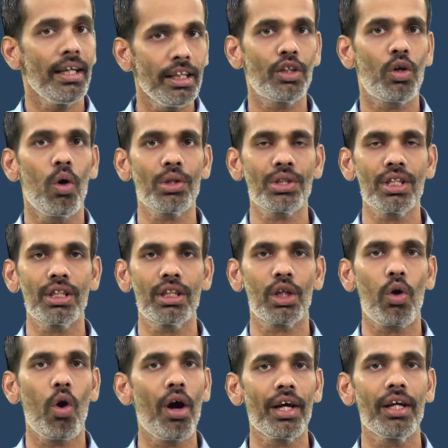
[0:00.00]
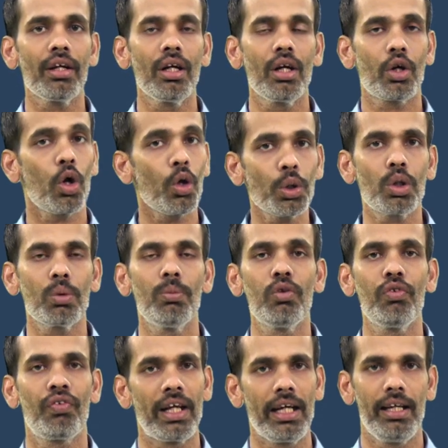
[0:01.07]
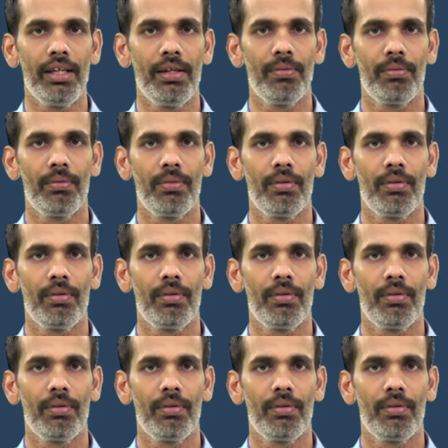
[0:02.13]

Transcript: it causes the coin not to move freely.